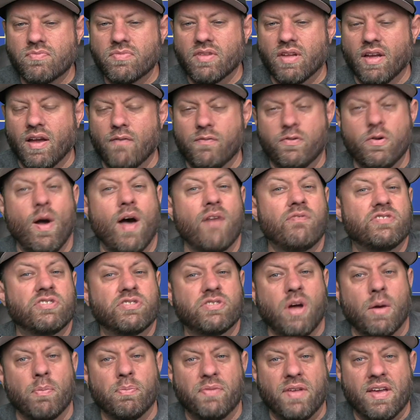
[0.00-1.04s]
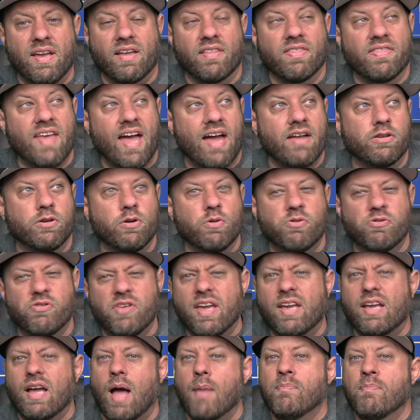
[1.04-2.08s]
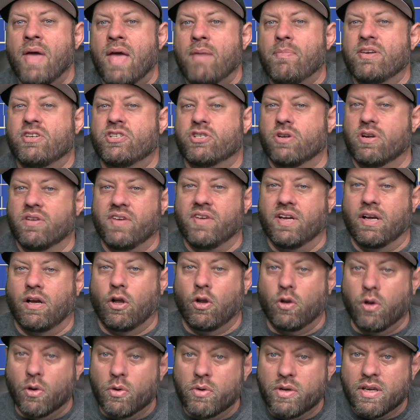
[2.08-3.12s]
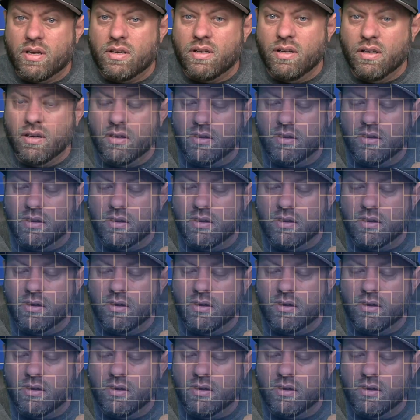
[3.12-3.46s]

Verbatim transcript: if you have something that you think I maybe should have included